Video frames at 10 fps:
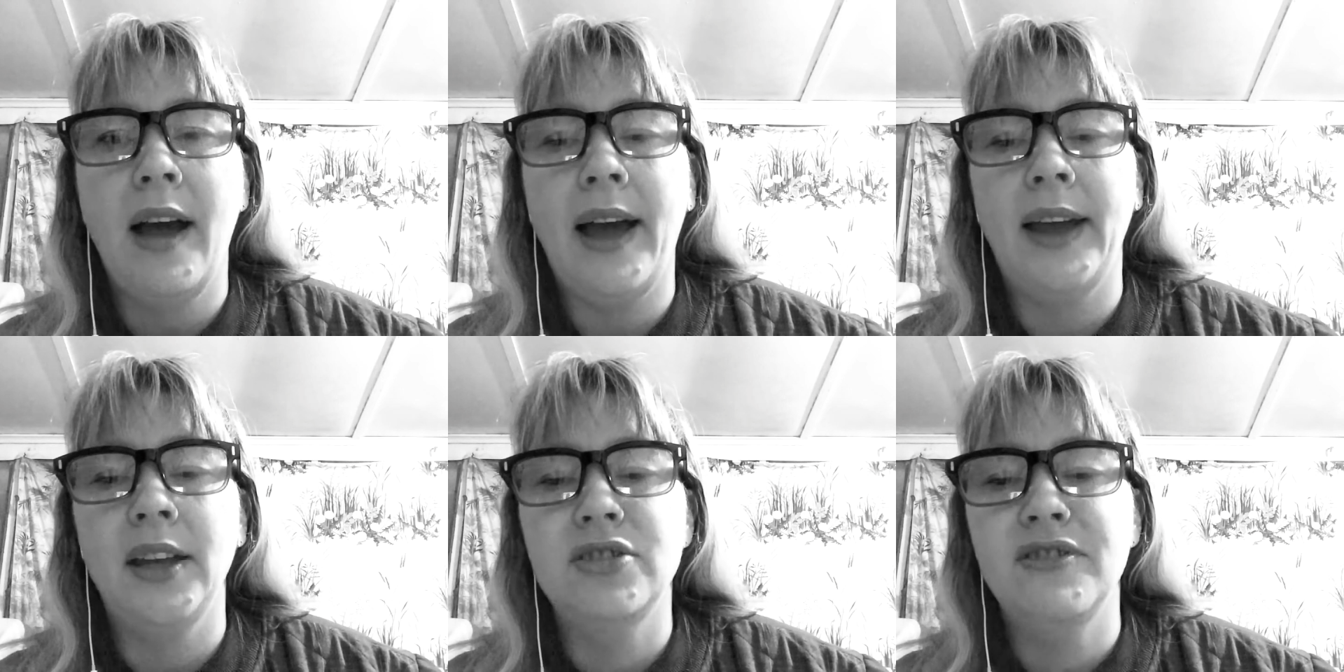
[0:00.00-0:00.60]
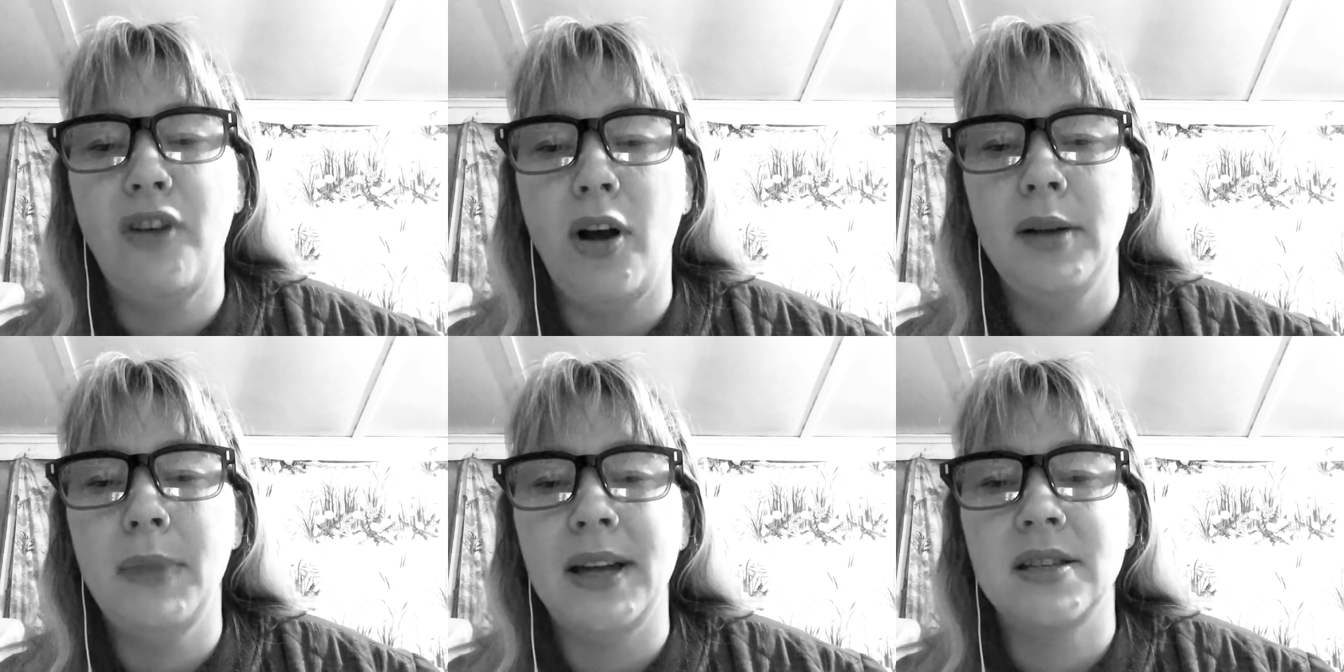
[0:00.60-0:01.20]
a
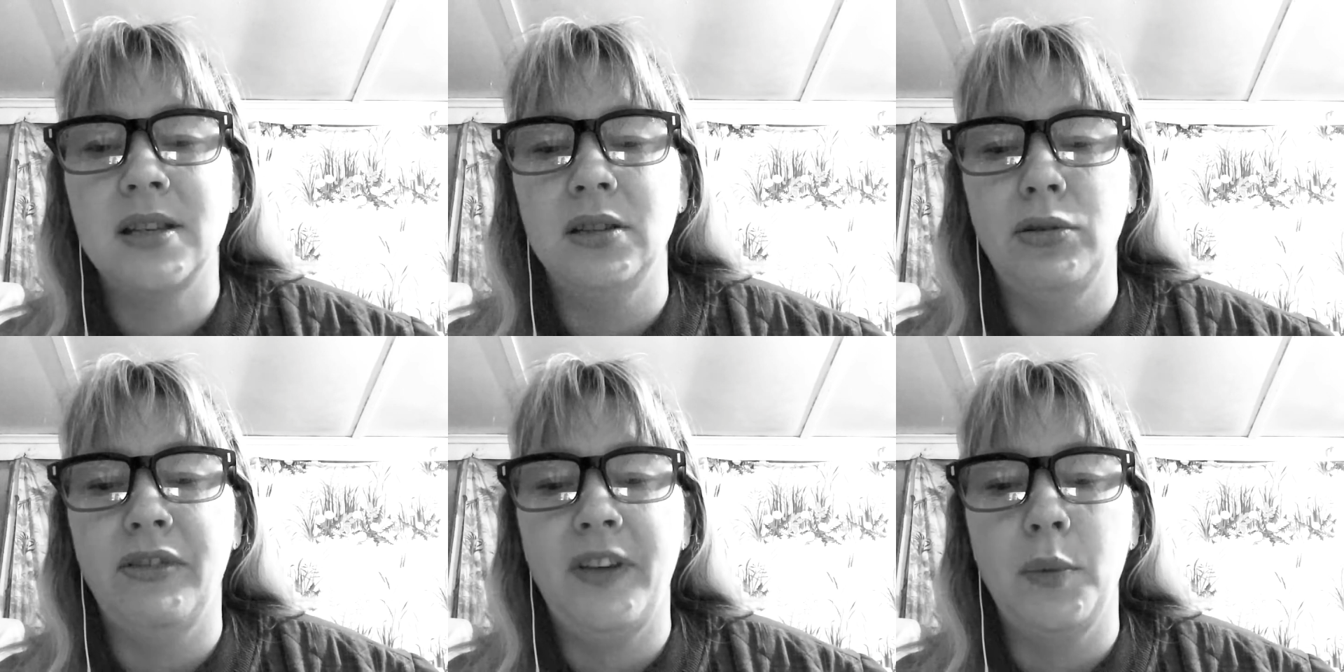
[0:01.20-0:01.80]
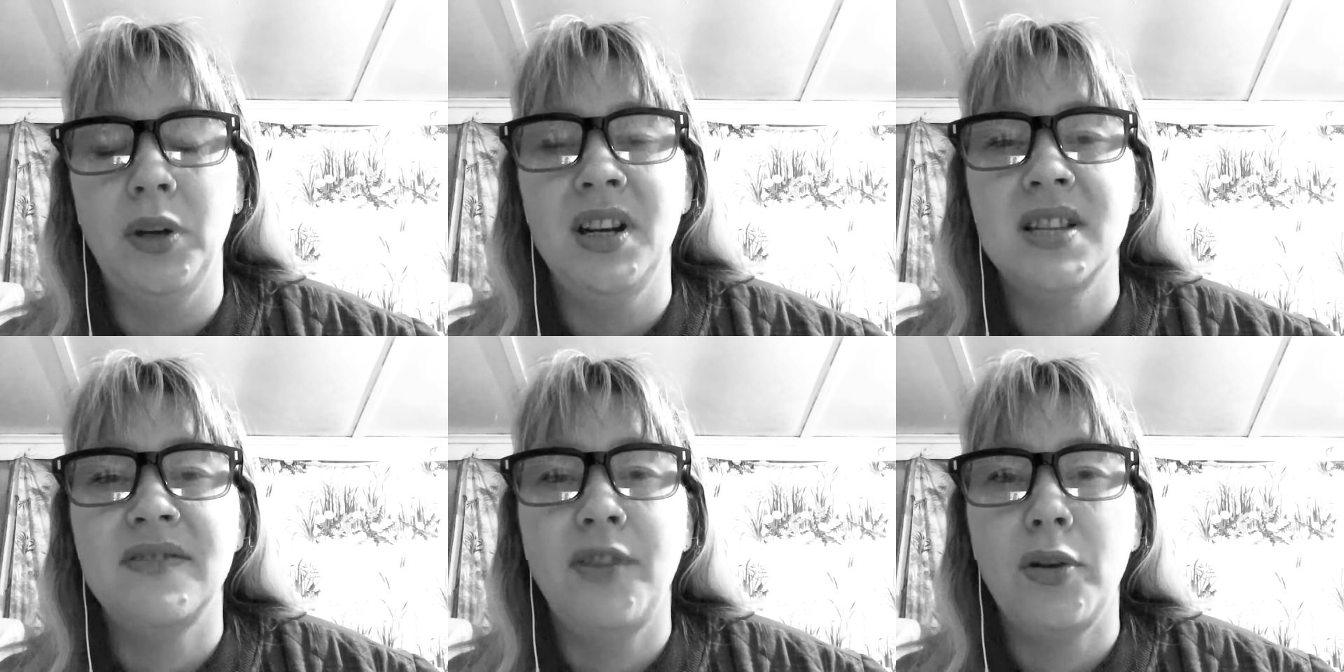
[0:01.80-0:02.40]
divine masculine or feminine,
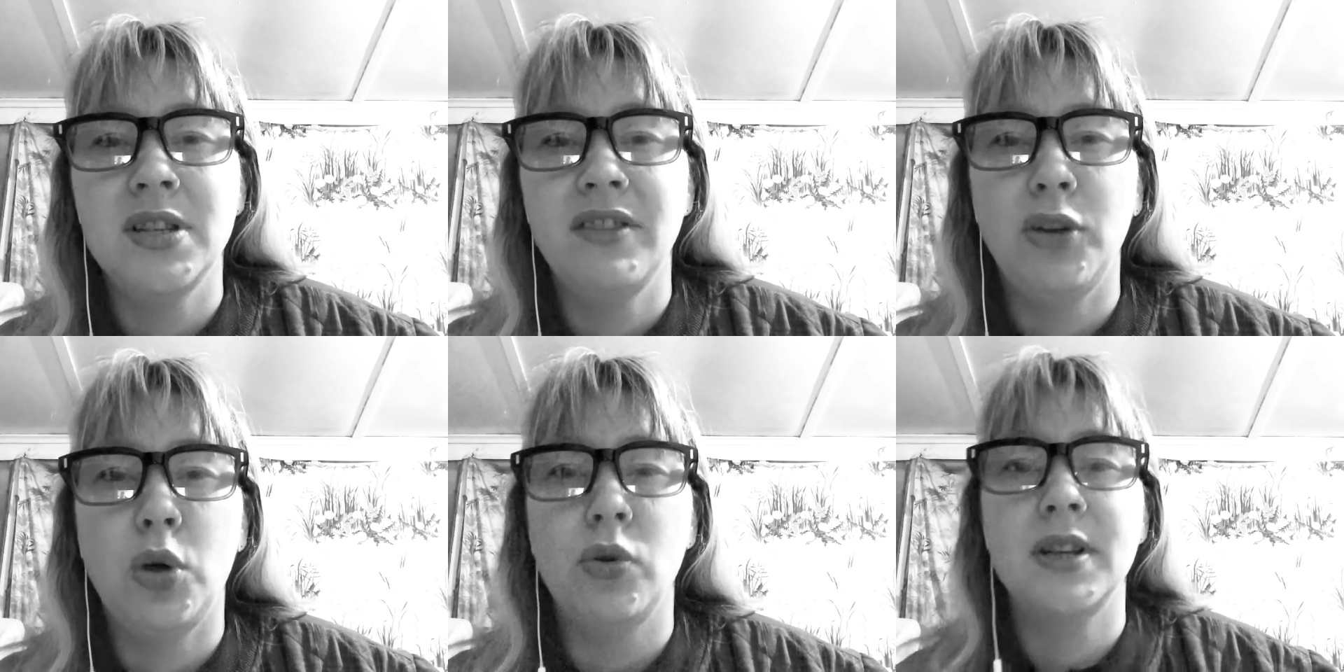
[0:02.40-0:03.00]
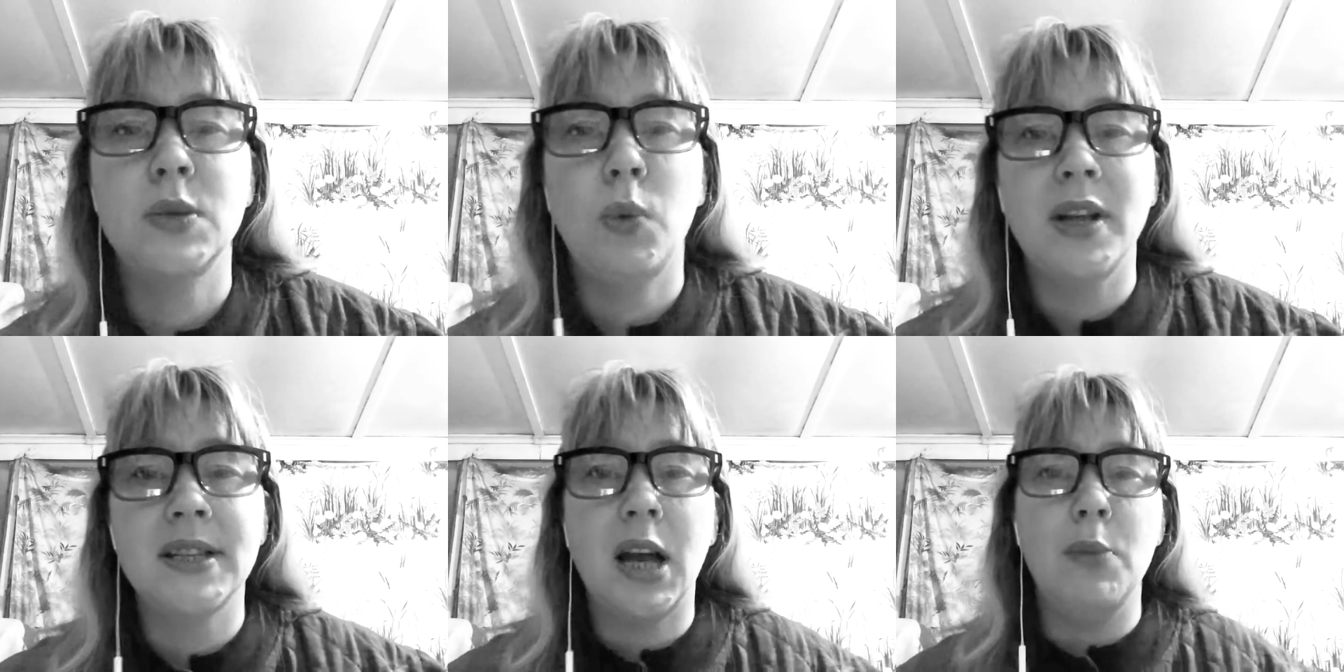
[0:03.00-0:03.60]
it's very difficult, because
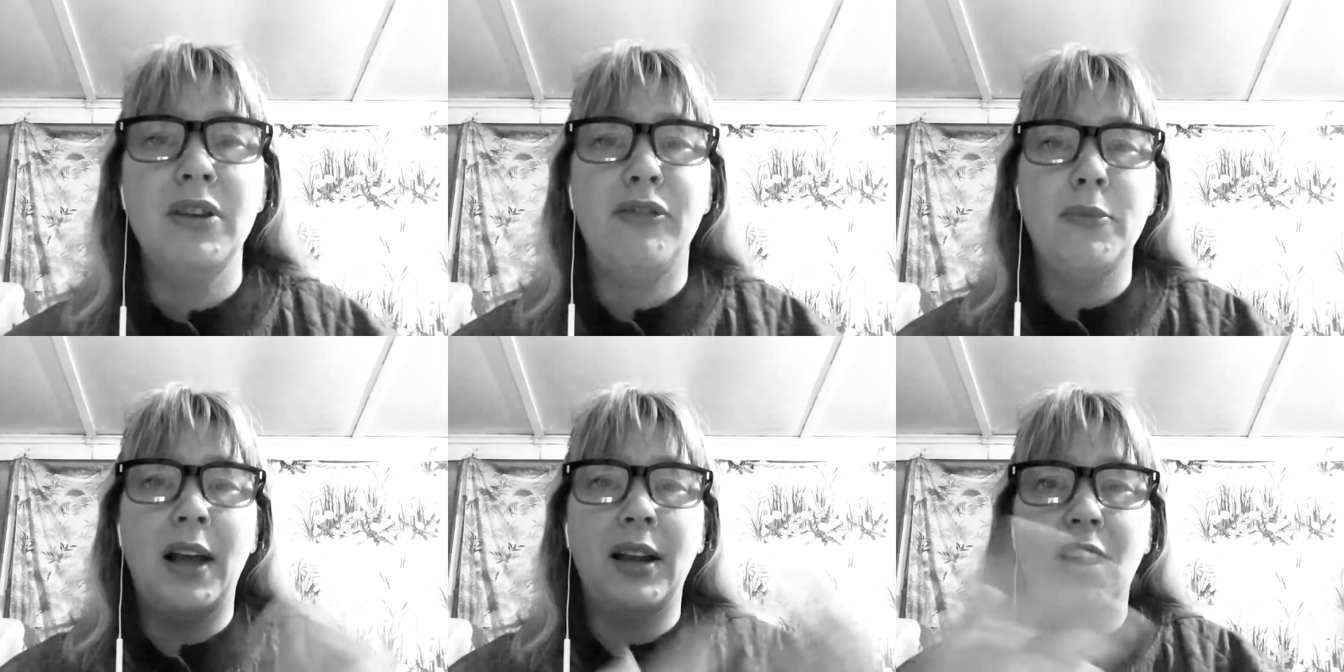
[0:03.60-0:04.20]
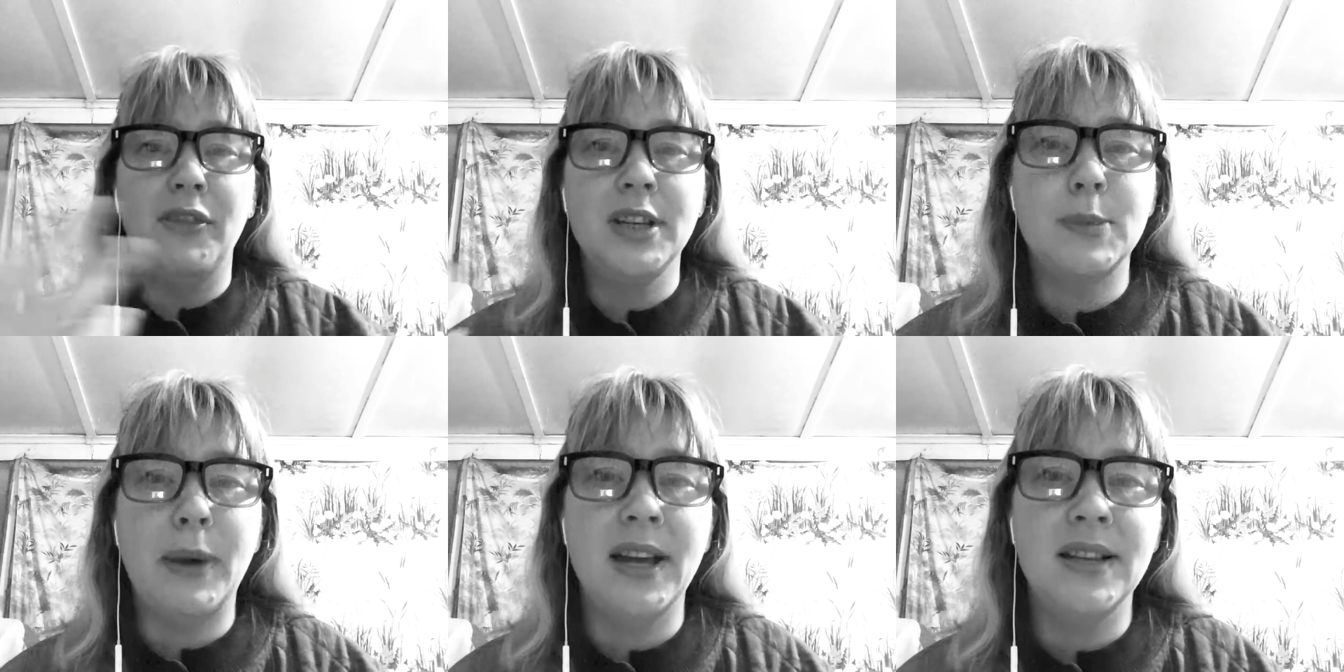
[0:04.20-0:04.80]
one's coming from that loving
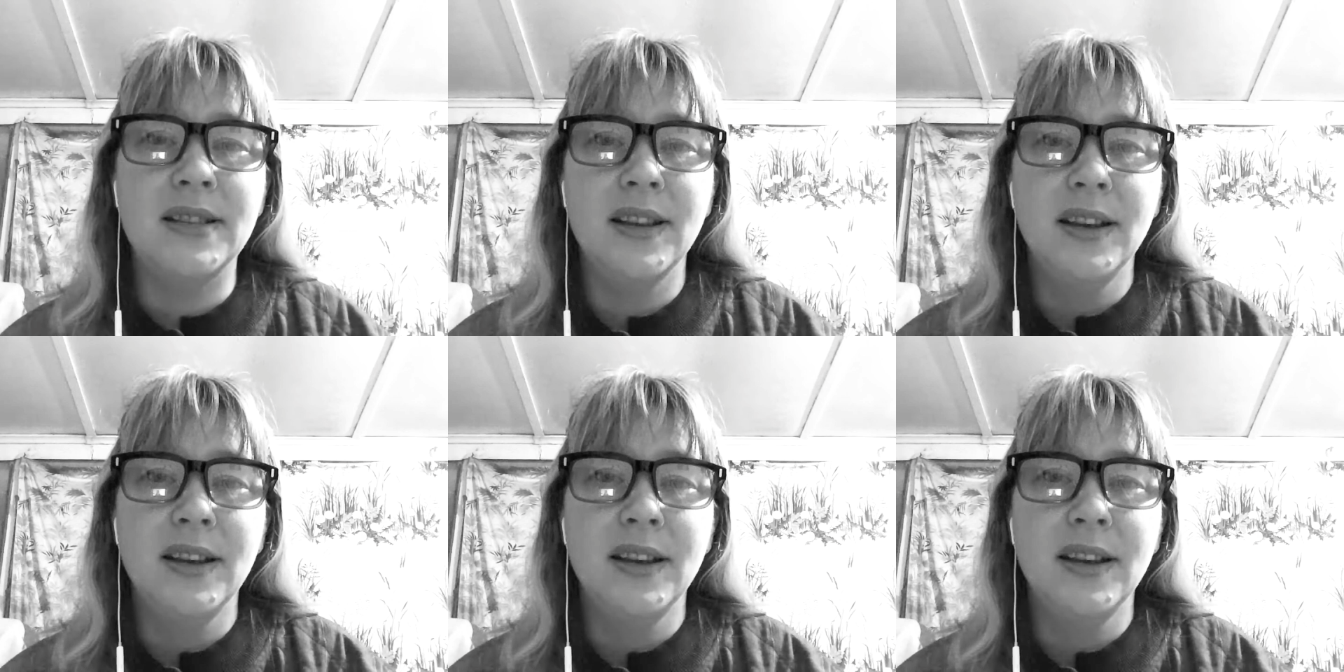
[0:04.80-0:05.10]
space,